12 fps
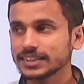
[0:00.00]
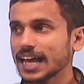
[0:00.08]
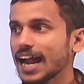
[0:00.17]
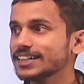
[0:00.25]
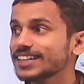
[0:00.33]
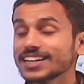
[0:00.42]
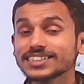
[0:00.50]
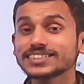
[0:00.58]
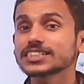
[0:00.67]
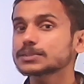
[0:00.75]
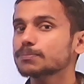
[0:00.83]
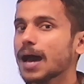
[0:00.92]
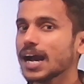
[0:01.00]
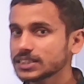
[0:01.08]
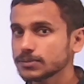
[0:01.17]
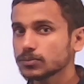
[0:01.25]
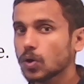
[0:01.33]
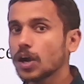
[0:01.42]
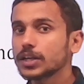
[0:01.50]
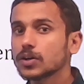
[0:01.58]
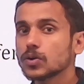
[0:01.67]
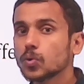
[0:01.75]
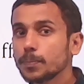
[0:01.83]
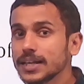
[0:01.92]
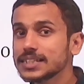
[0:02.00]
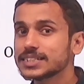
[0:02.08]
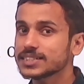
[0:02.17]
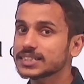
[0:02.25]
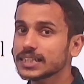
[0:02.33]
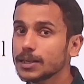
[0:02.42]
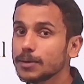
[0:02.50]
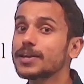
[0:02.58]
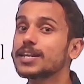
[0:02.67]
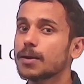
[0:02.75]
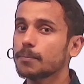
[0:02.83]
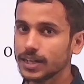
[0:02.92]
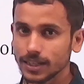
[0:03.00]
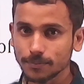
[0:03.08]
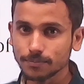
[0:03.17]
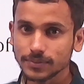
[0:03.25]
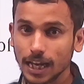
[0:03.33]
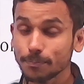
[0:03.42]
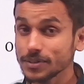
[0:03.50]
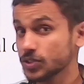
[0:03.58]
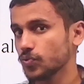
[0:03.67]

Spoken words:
that there is this maxim called ubi jus ibi remedium. That means